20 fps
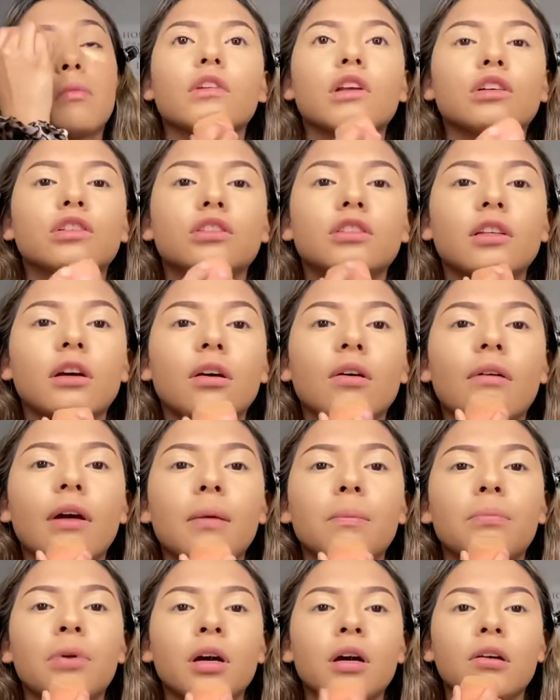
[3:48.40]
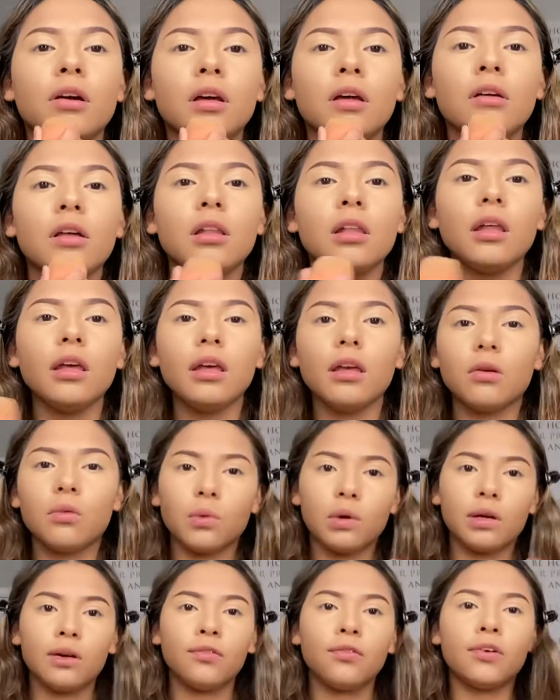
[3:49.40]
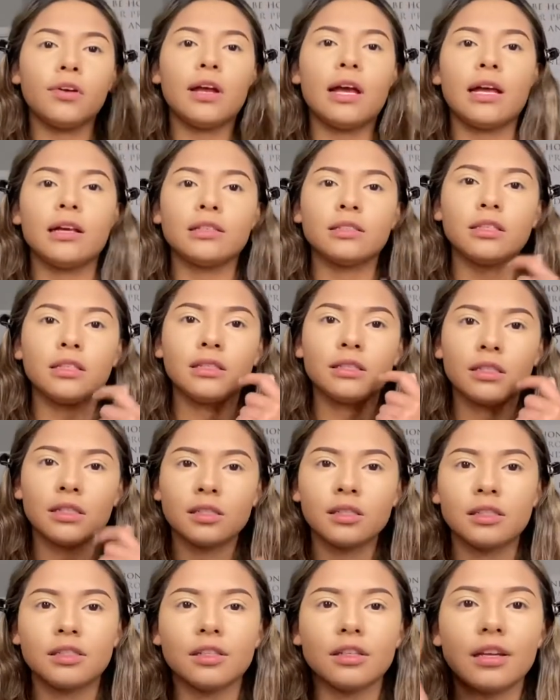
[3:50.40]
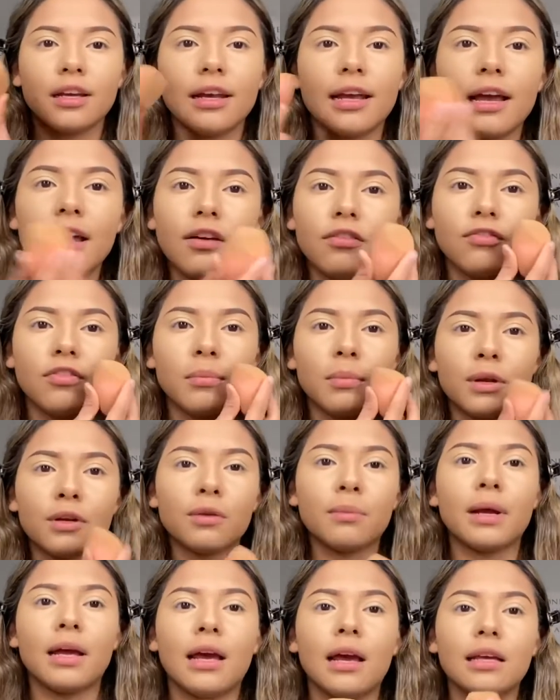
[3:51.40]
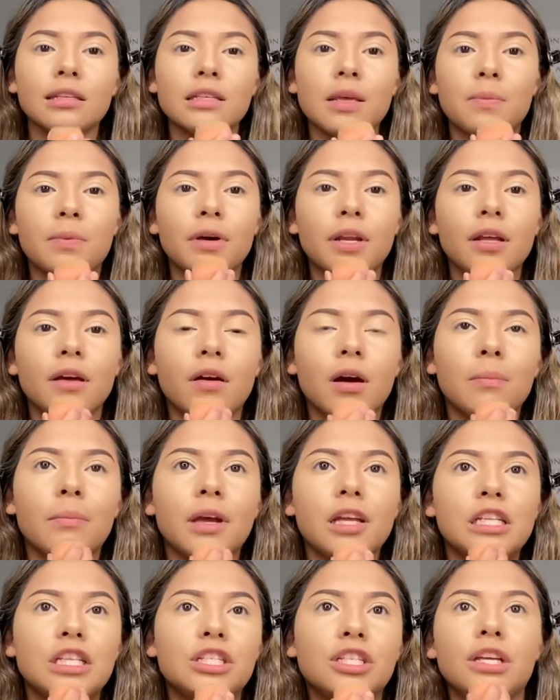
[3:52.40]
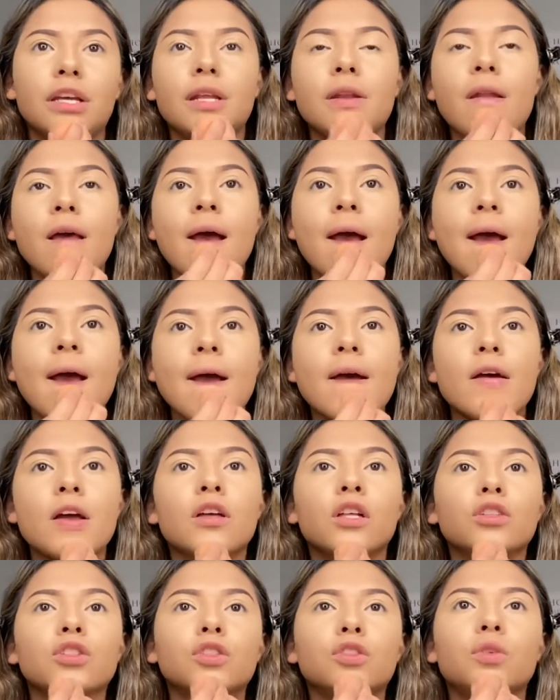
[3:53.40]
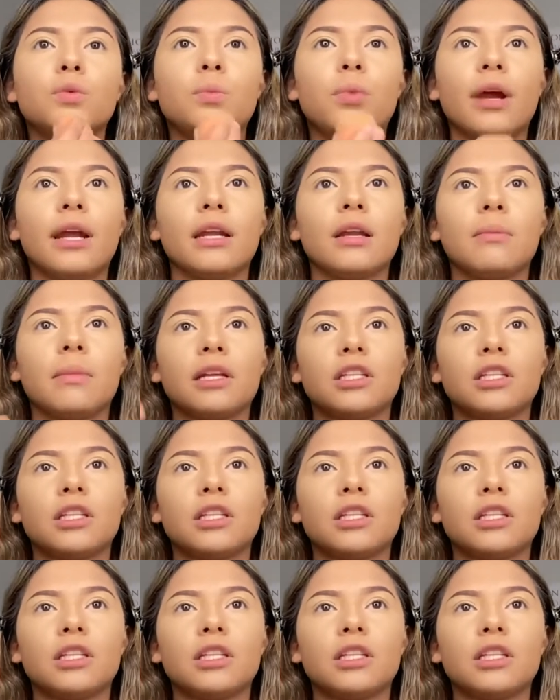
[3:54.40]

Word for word: so I put like whatever excess concealer I have from under my eyes, I put it on my chin to brighten up my